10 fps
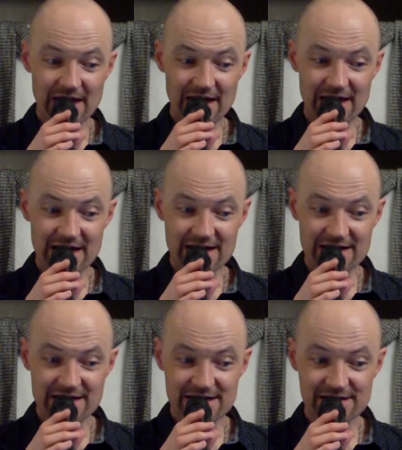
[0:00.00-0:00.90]

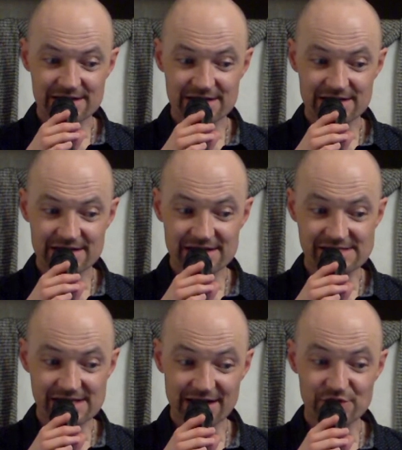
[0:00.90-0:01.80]
And he
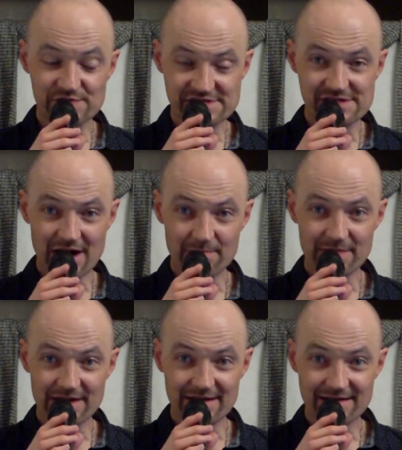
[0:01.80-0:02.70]
said, you stopped
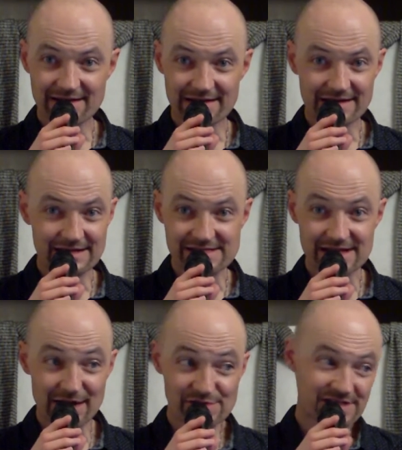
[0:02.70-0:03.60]
me. He
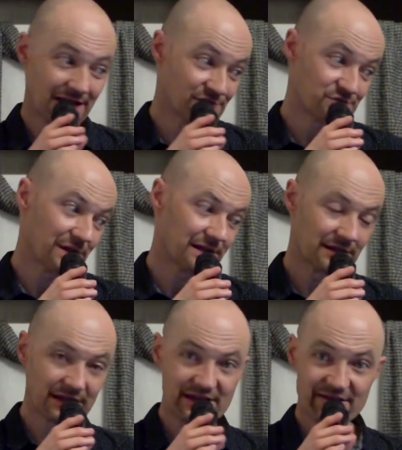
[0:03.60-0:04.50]
said, I was ready to
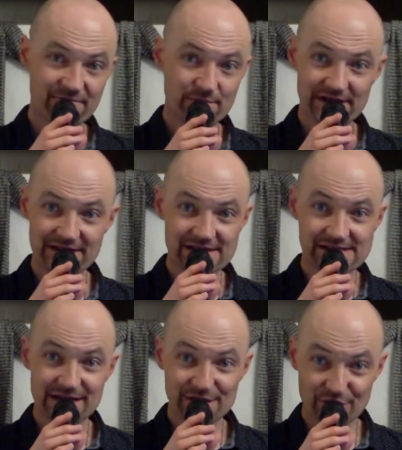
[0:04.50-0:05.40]
leave, but he
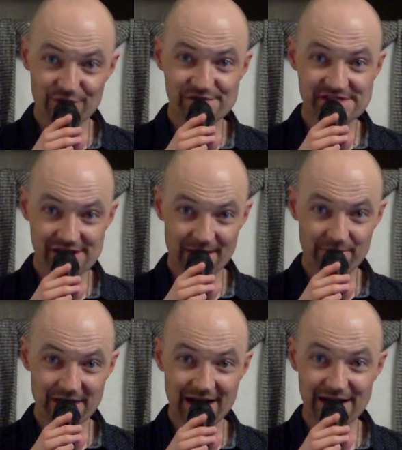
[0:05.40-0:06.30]
said, no, you
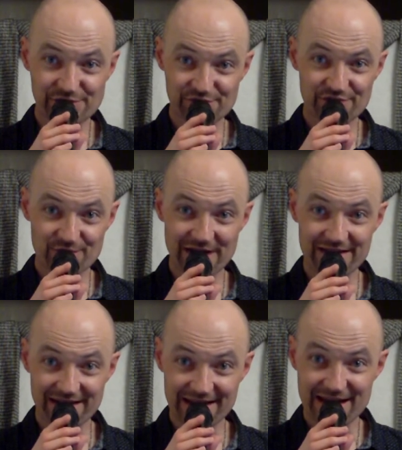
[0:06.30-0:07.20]
stopped me. I turned around
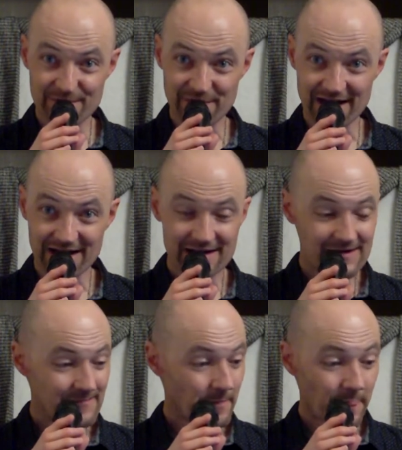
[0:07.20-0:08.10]
and I came back.
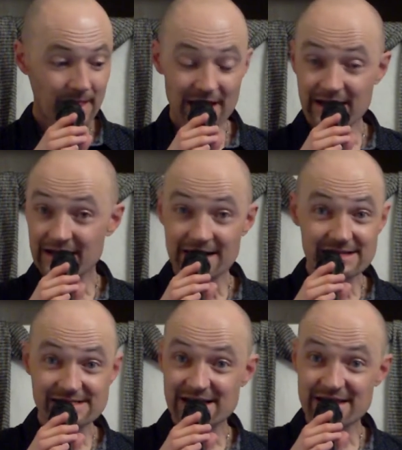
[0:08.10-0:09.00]

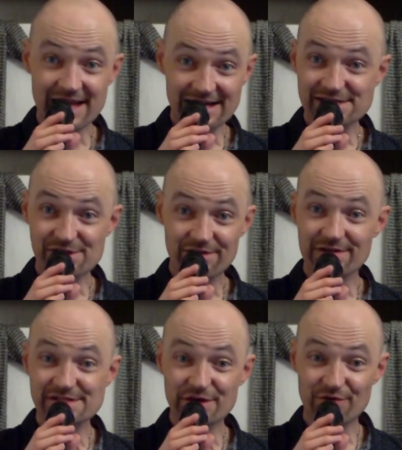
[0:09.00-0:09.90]
He said, that song
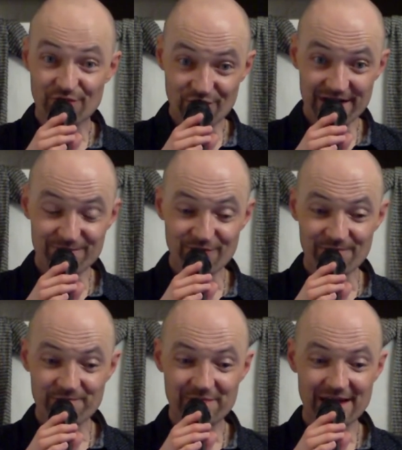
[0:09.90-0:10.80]
is incredible,
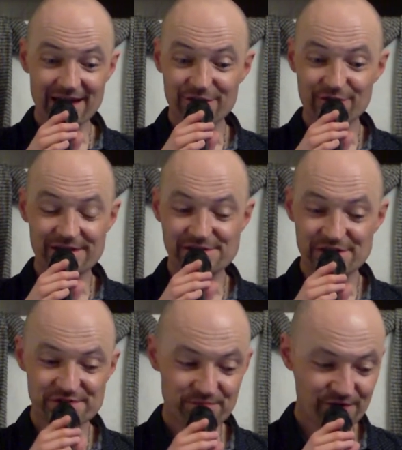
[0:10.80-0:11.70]
and you did
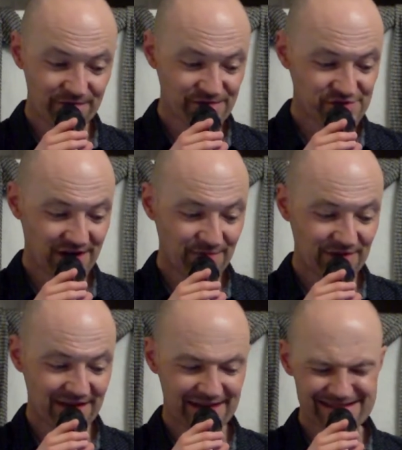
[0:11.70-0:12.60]
such a beautiful job
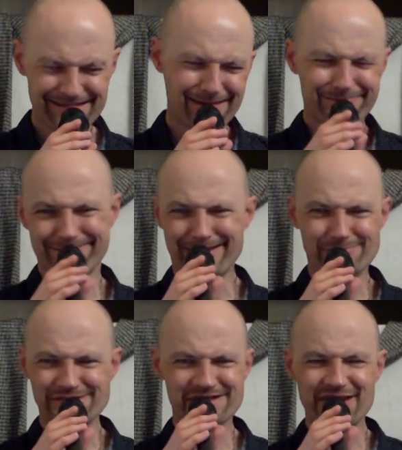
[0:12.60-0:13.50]
with it. And I said,
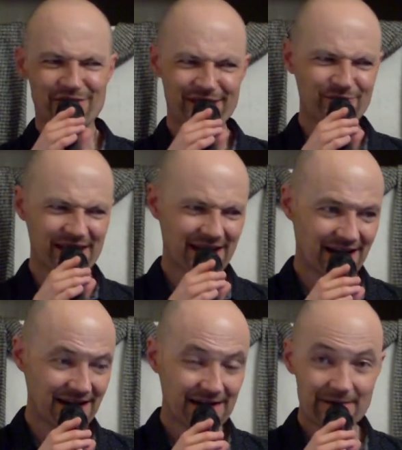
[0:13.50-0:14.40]
I'm just a karaoke guy.